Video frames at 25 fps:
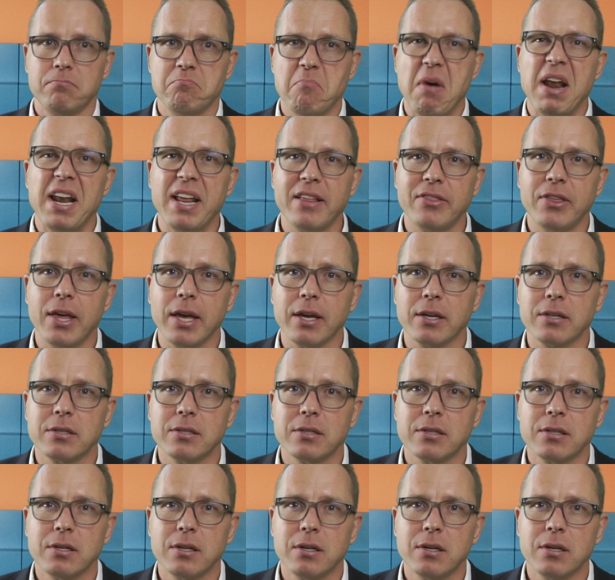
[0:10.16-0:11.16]
Many
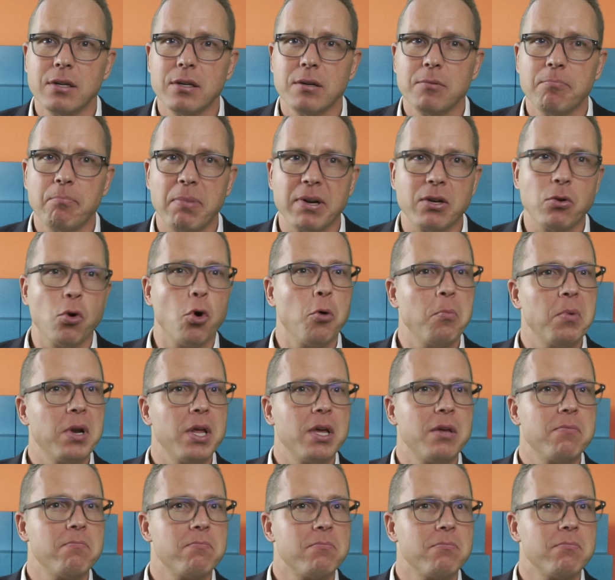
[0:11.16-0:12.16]
things, but
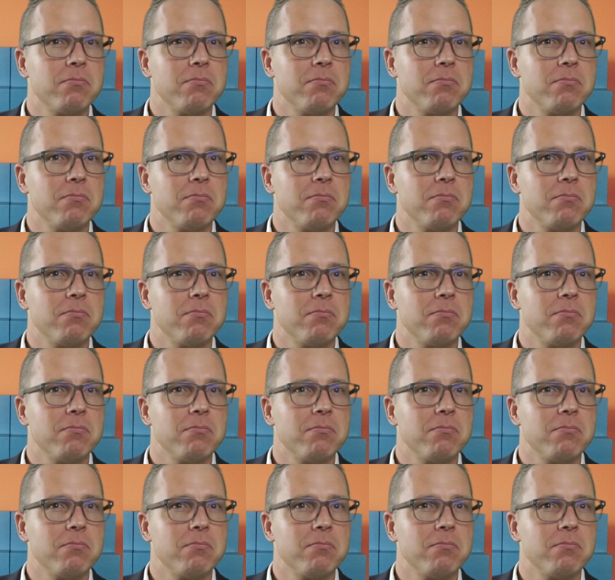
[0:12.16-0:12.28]
normally